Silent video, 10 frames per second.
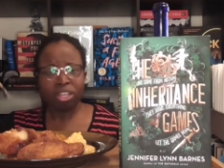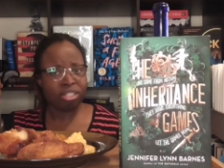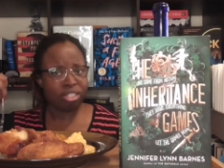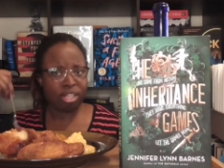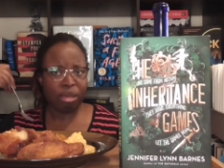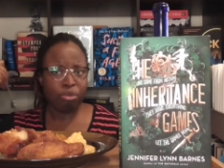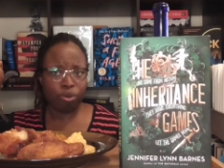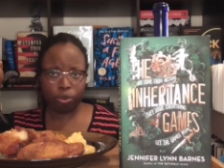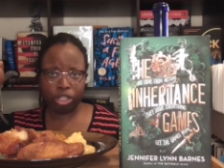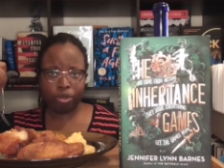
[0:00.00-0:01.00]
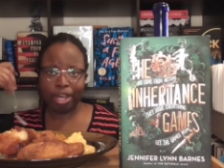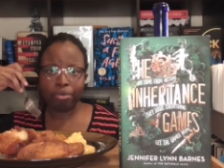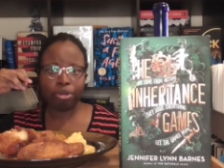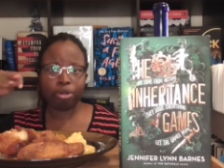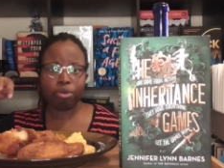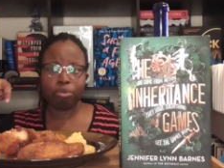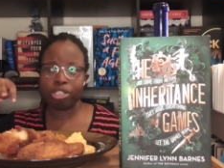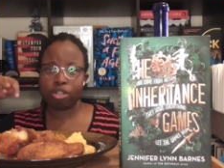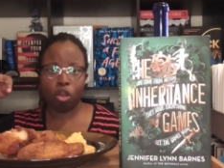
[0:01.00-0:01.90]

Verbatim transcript: She said, I'm in the will. I don't know no Mr.